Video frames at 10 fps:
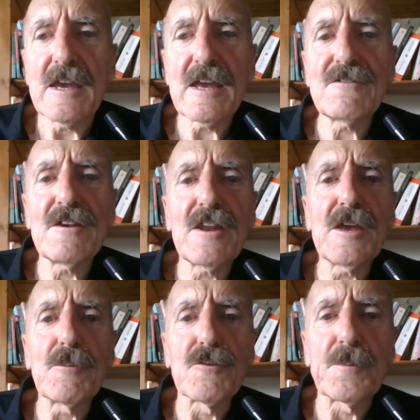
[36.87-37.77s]
It
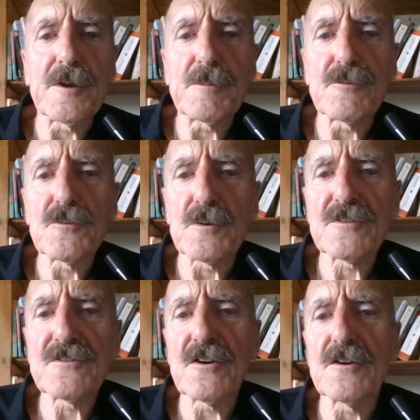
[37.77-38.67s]
enables people to
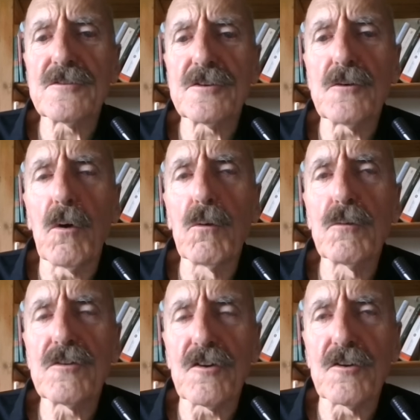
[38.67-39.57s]
assert that
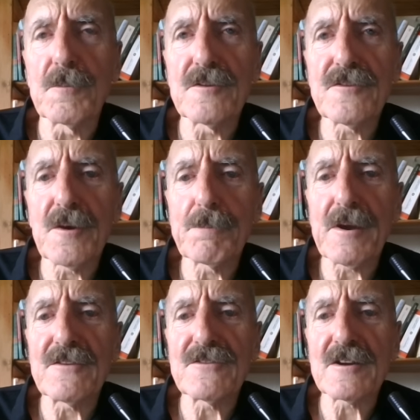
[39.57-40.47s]
all humans are
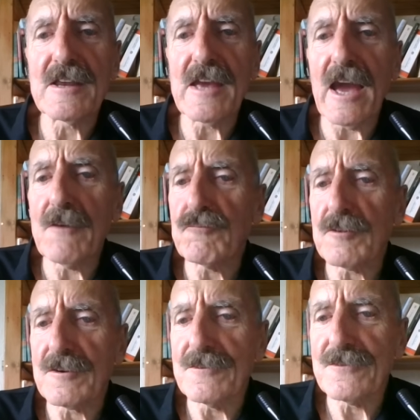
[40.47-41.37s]
basically
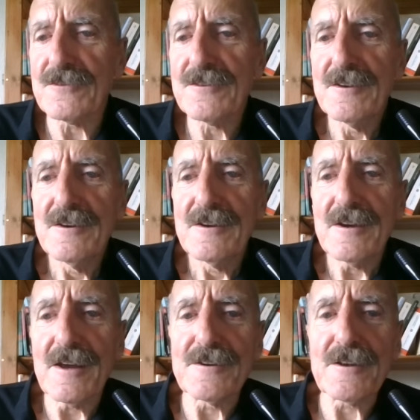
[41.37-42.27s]
Africans
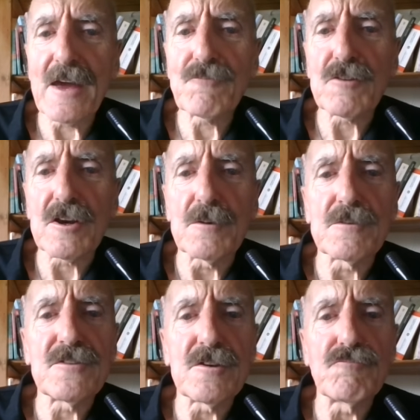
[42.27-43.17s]
and that Africa
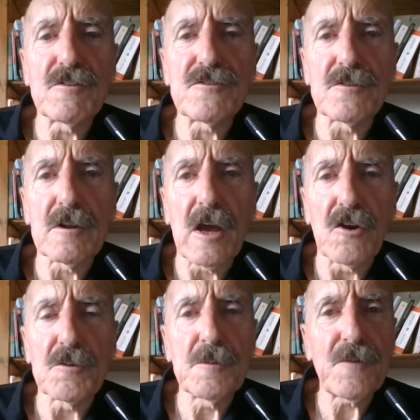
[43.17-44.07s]
was the original
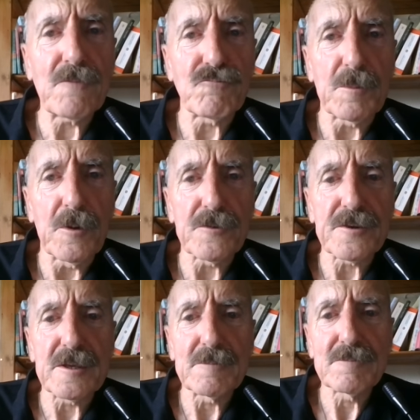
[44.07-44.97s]
home of
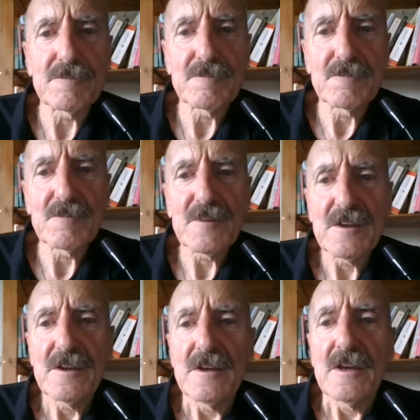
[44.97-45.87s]
everybody.
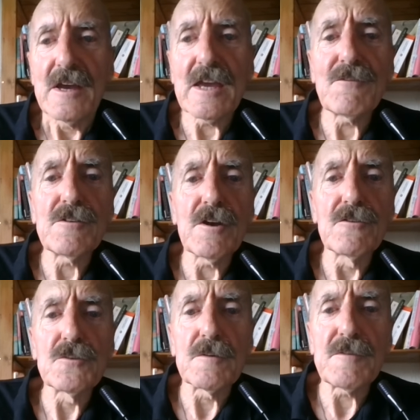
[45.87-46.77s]
Even
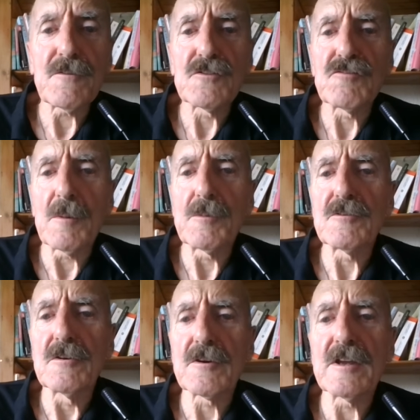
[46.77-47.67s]
those who have never troubled
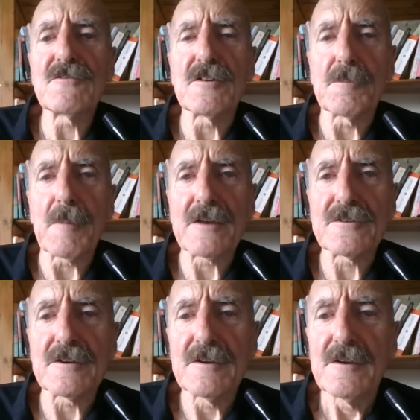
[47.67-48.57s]
to look into the
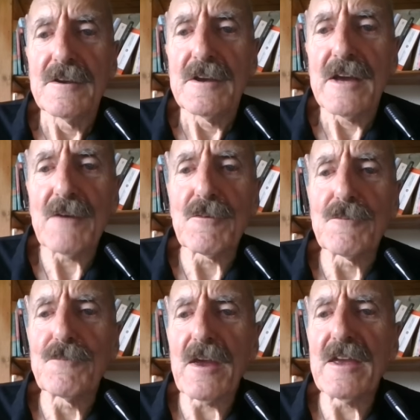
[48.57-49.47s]
matter have a
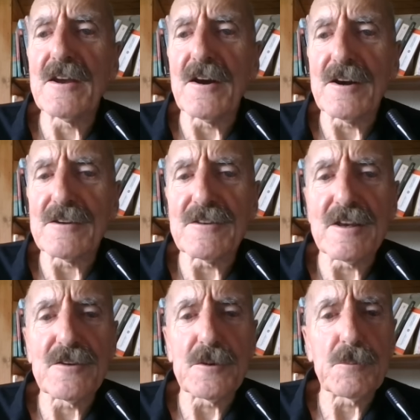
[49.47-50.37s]
vague
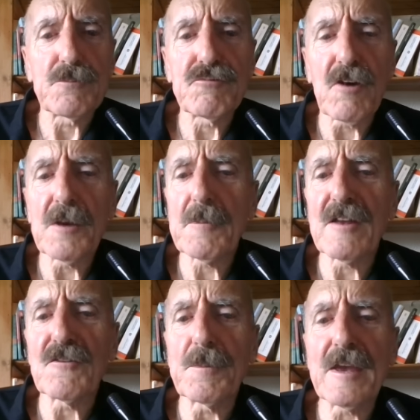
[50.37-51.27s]
idea that
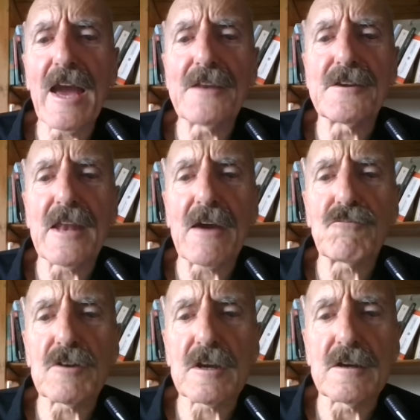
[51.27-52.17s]
primates began in
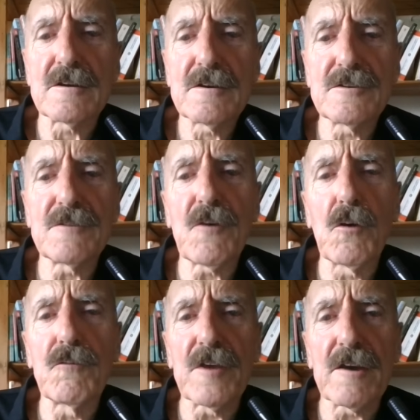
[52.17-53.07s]
Africa and
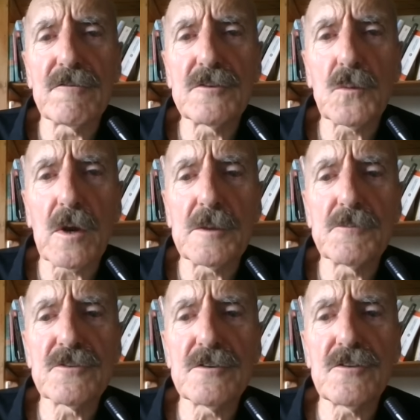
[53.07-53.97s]
evolved there into
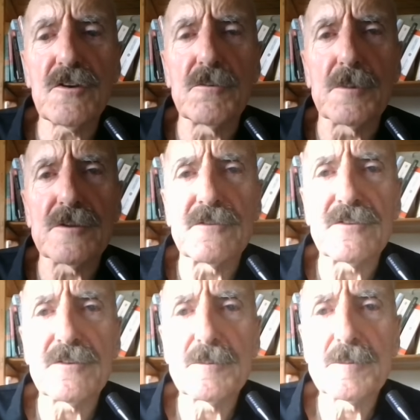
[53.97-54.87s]
apes and
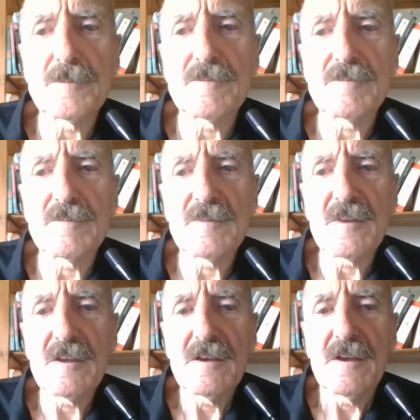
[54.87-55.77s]
humans.
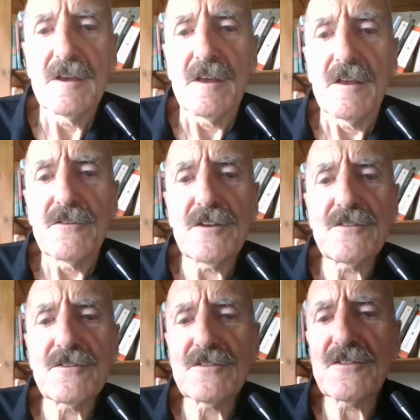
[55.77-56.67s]

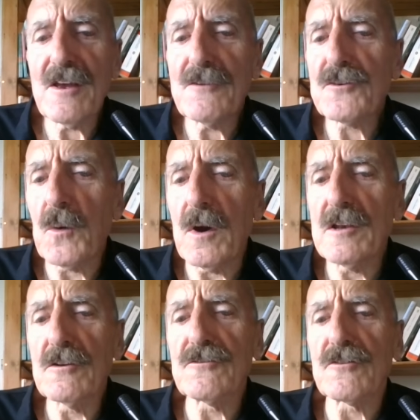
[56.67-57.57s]
This sounds
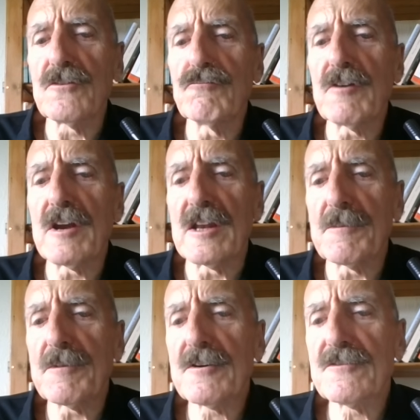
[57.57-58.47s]
quite logical,
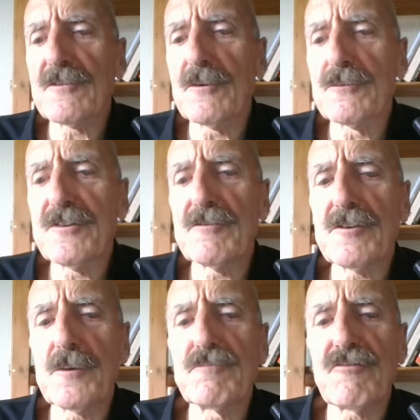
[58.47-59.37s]
really, because of course there are
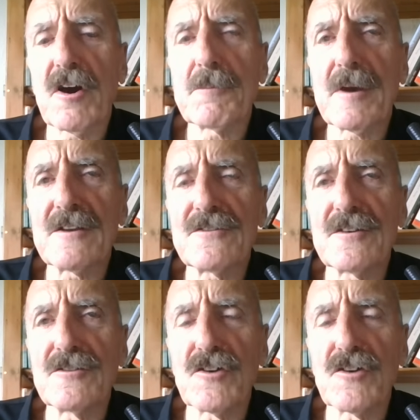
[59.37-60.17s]
no primates in